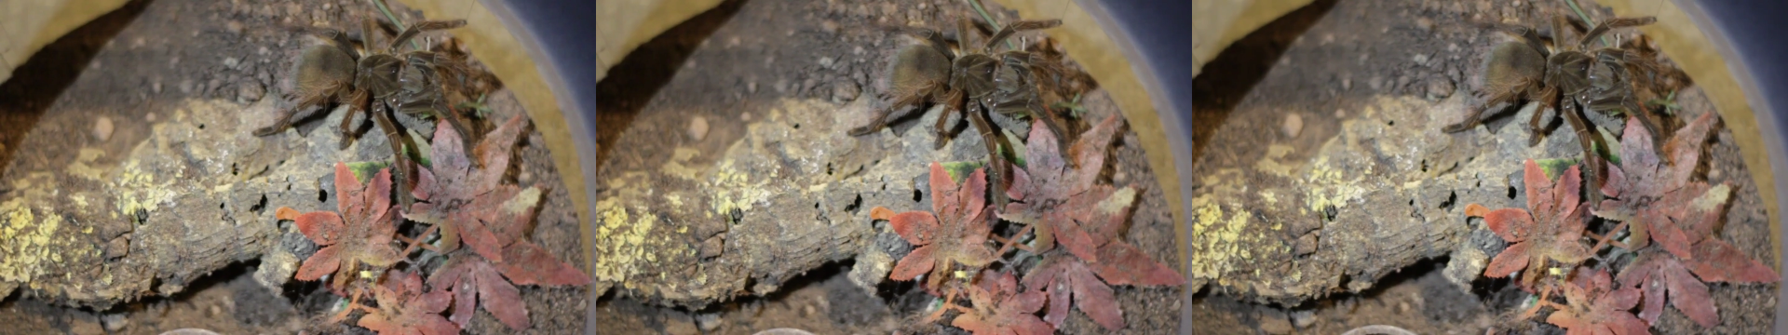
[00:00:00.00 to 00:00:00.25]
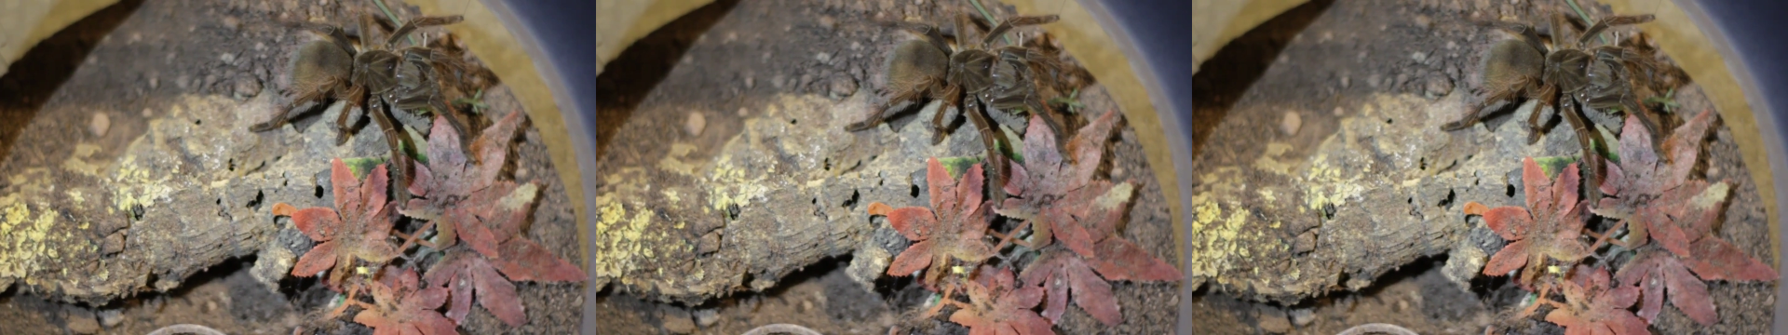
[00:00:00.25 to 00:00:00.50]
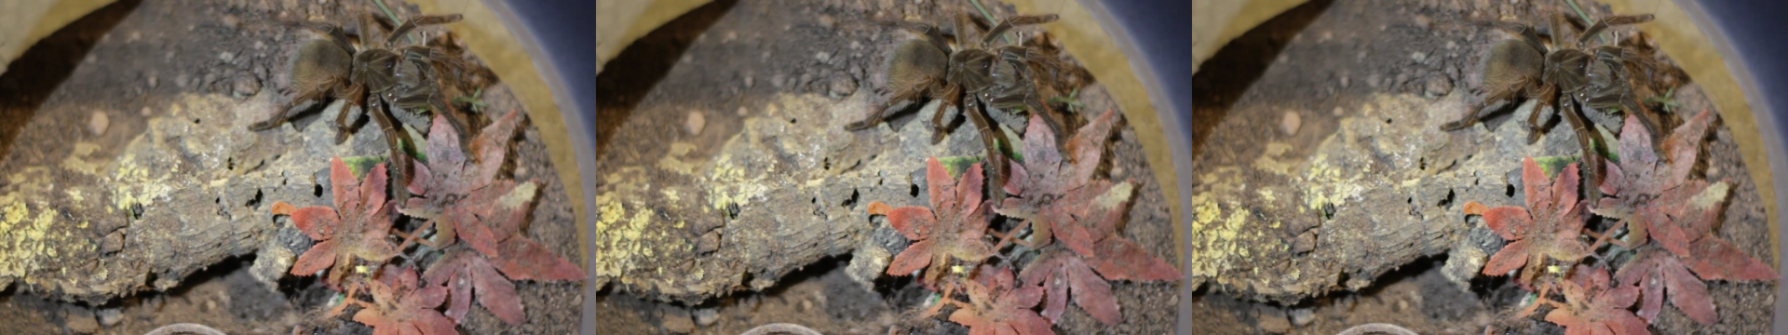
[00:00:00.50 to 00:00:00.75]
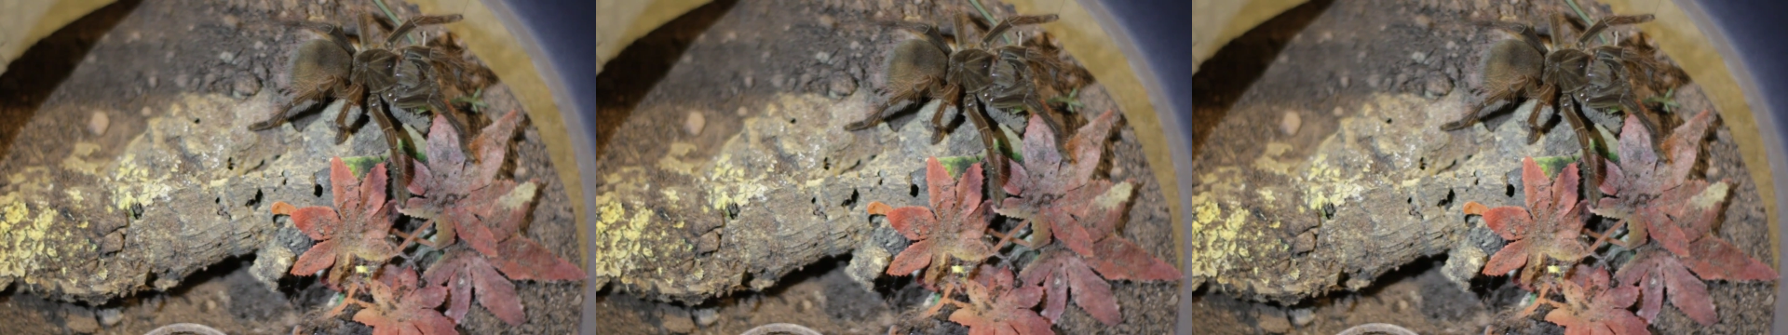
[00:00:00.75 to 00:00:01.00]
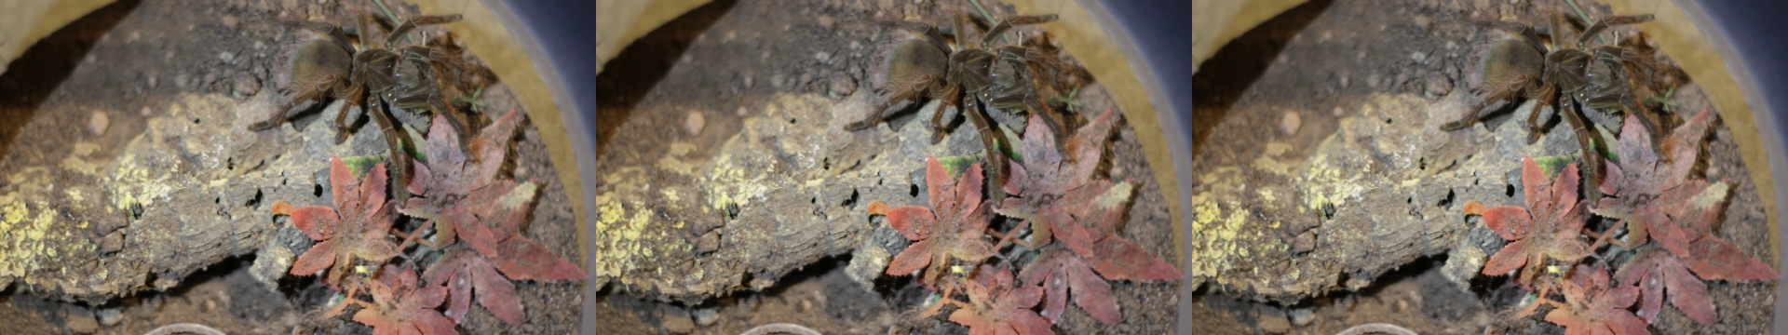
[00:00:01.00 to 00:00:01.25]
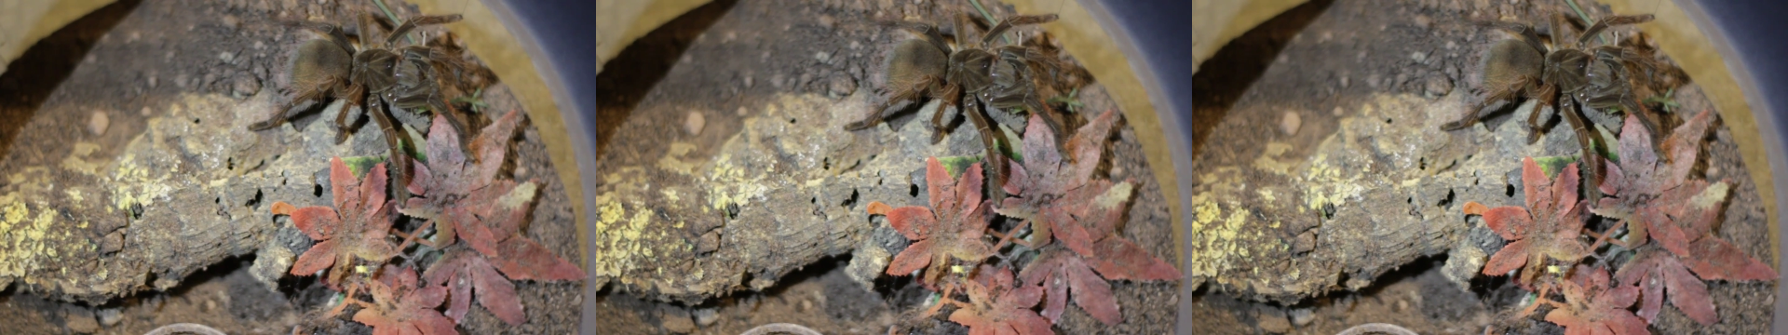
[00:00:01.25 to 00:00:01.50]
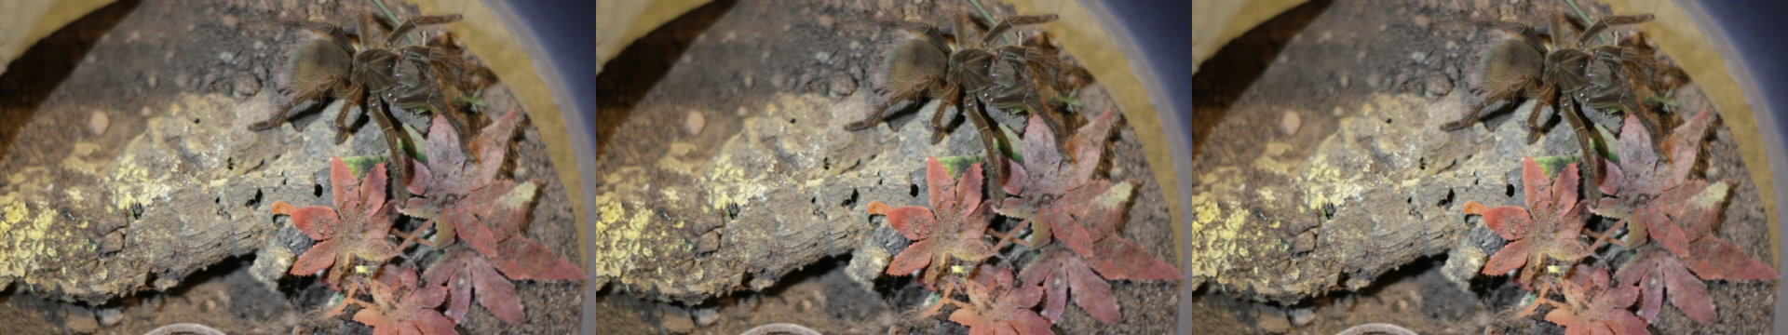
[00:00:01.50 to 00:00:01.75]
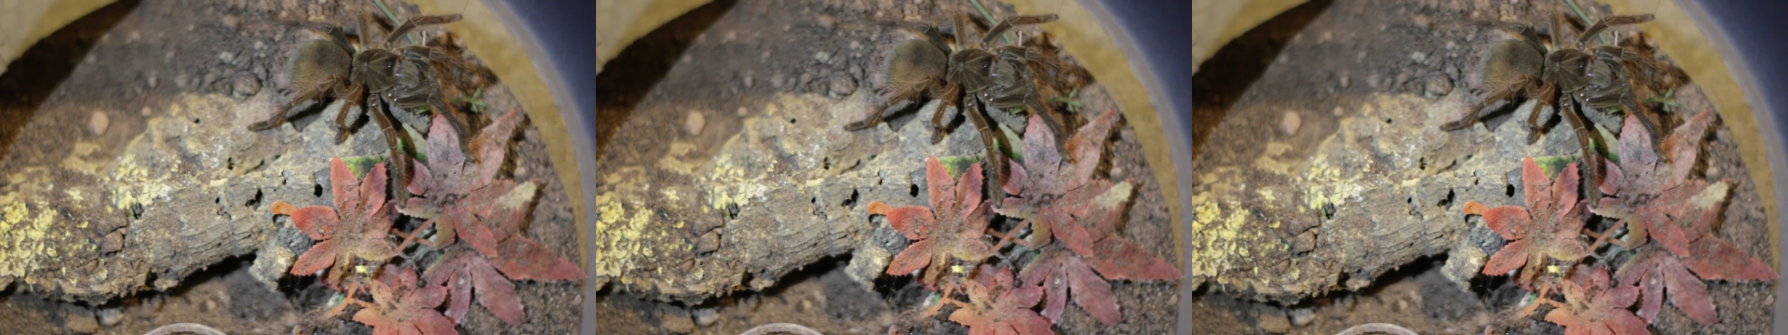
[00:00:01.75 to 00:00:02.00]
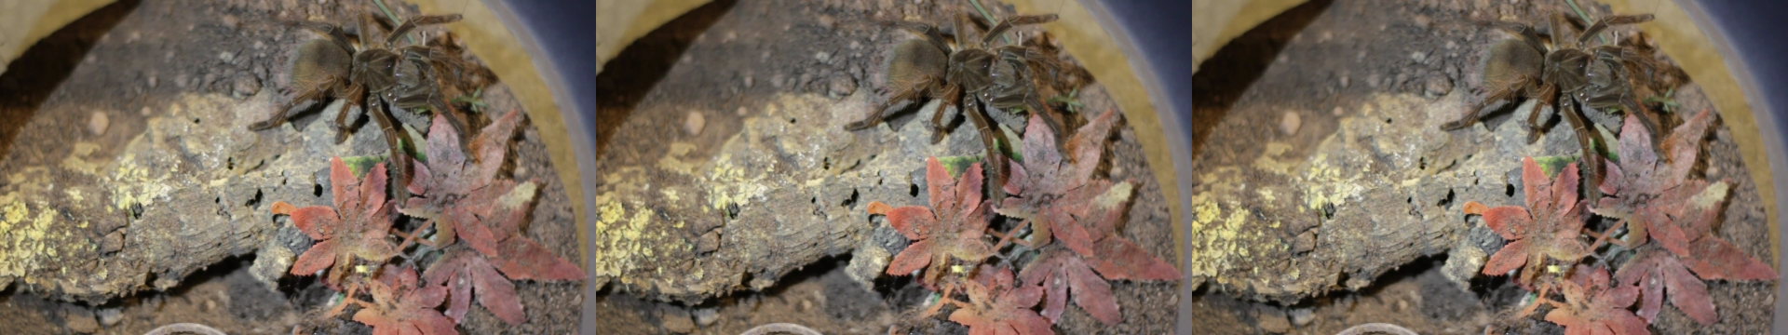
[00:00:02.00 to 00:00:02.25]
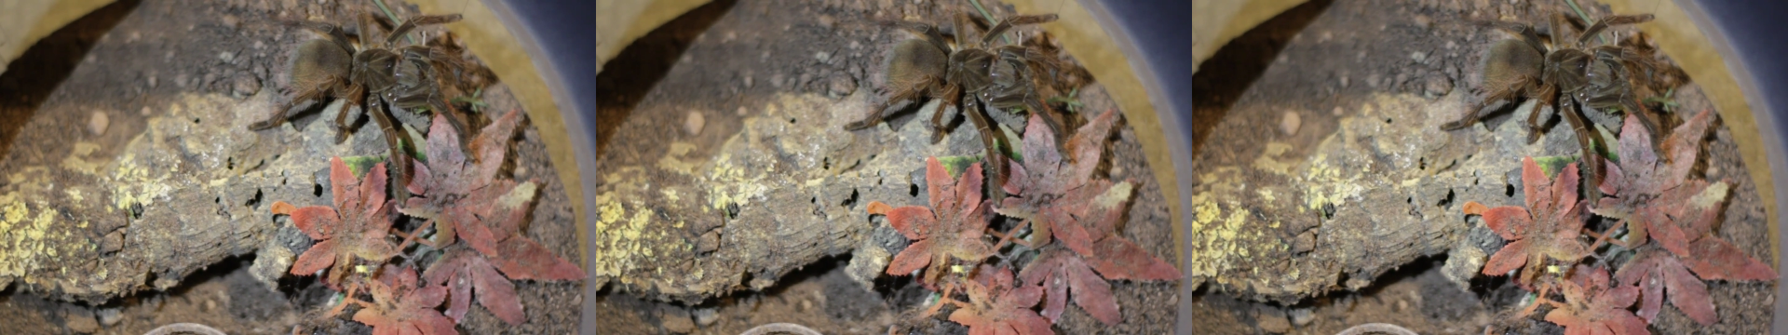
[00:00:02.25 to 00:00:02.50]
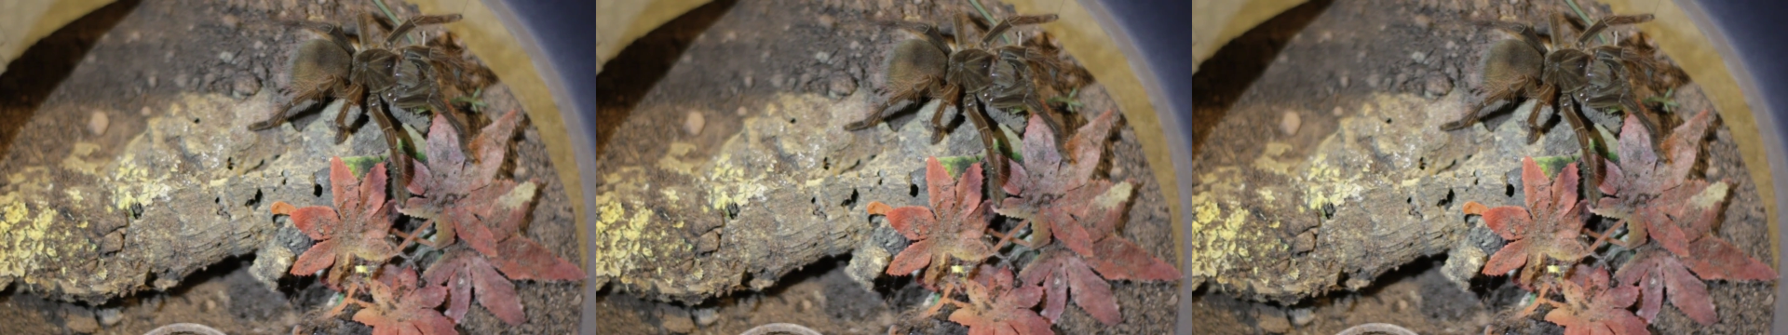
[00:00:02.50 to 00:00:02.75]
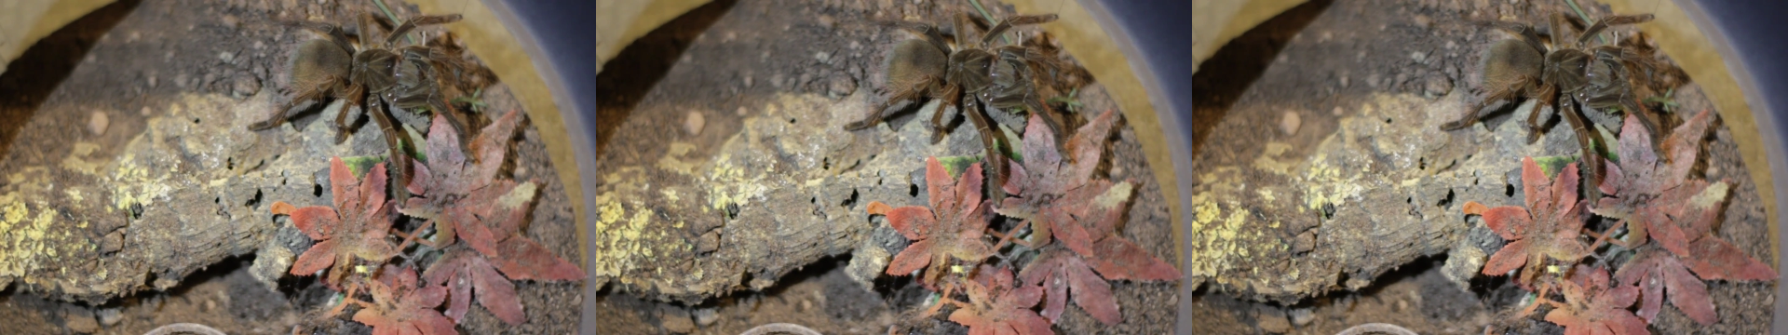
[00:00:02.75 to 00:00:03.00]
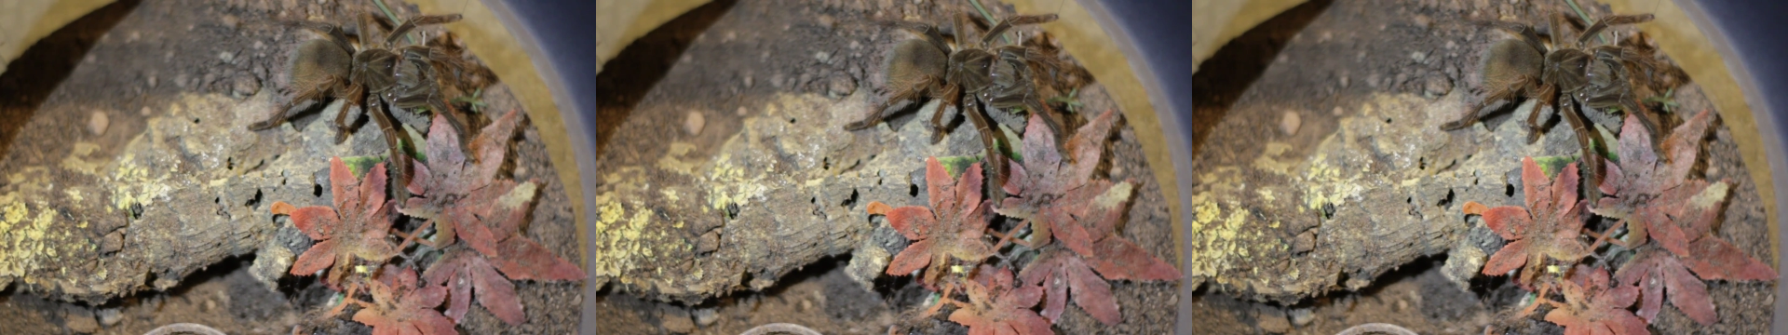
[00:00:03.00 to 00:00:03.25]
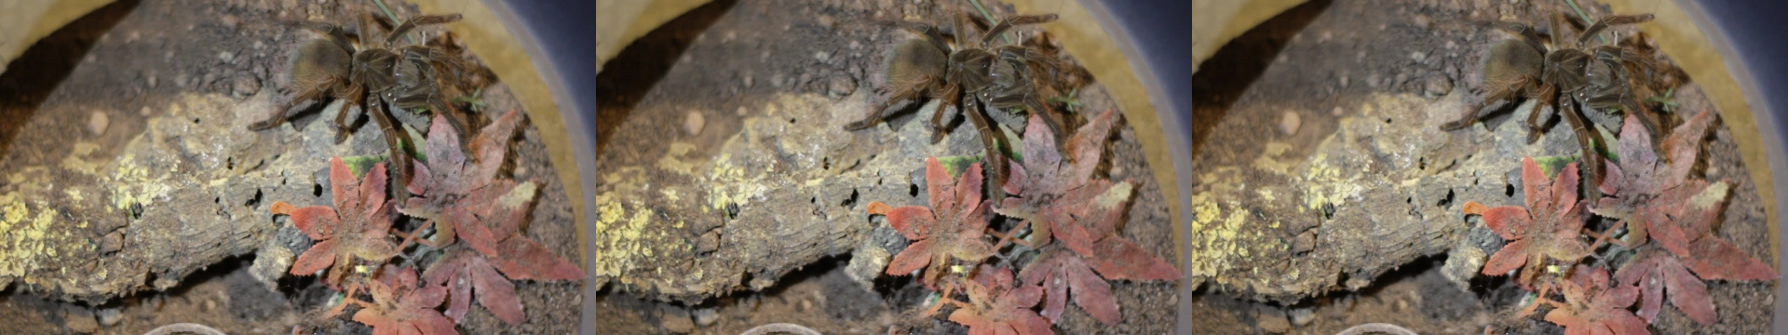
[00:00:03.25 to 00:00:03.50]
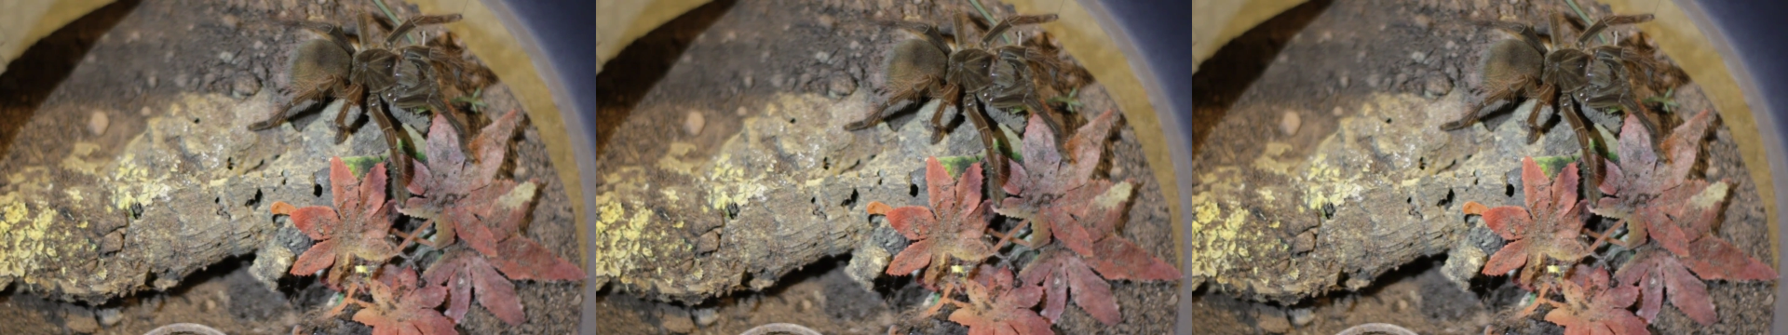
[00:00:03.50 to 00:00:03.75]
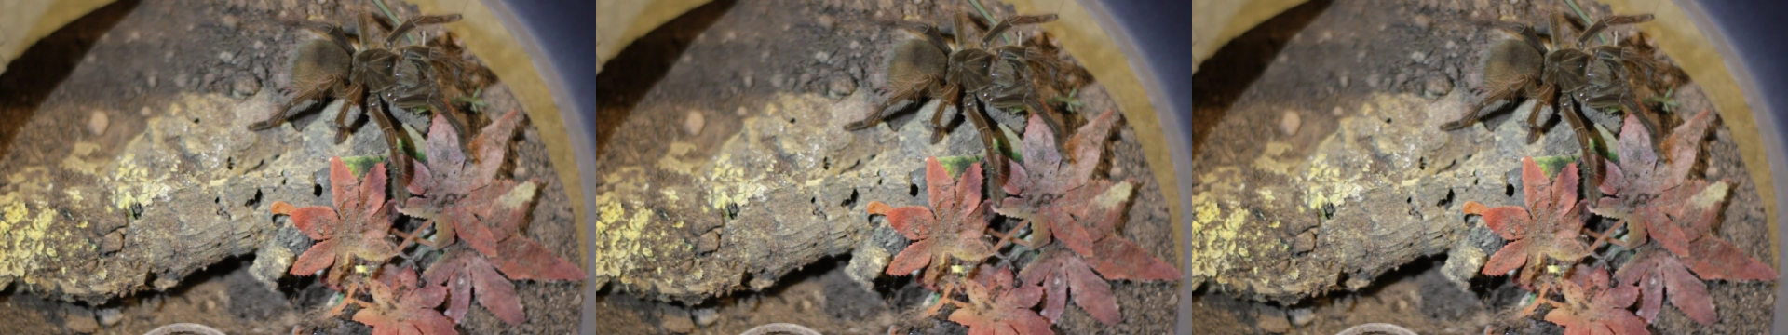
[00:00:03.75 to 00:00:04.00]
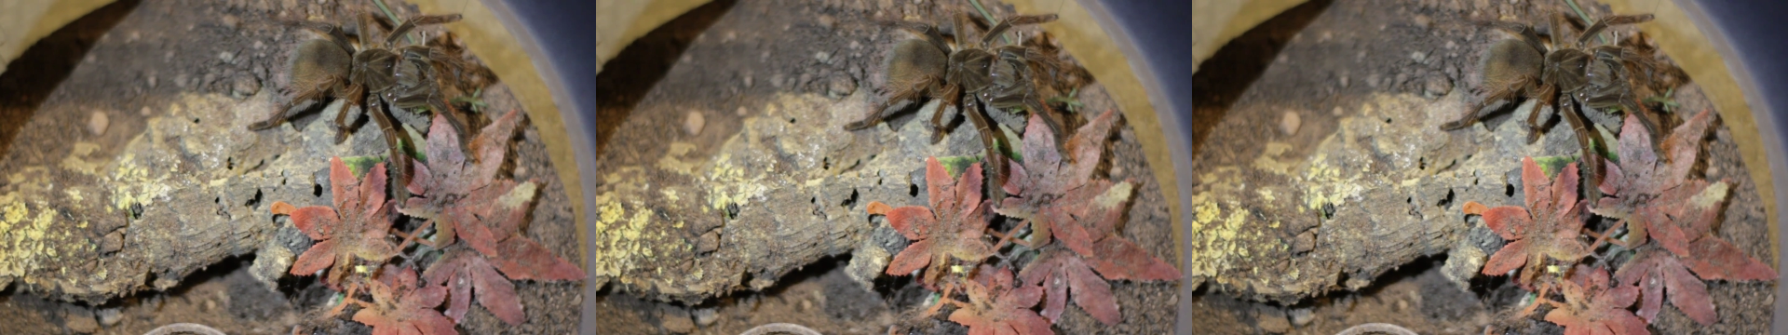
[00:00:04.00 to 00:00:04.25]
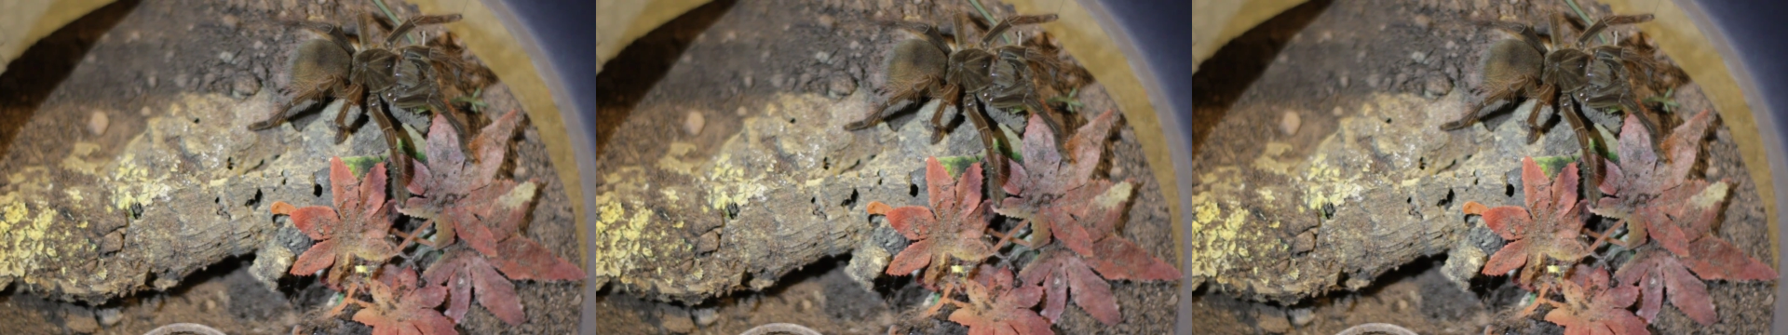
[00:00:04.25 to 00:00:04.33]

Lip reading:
[unreadable: no face in view]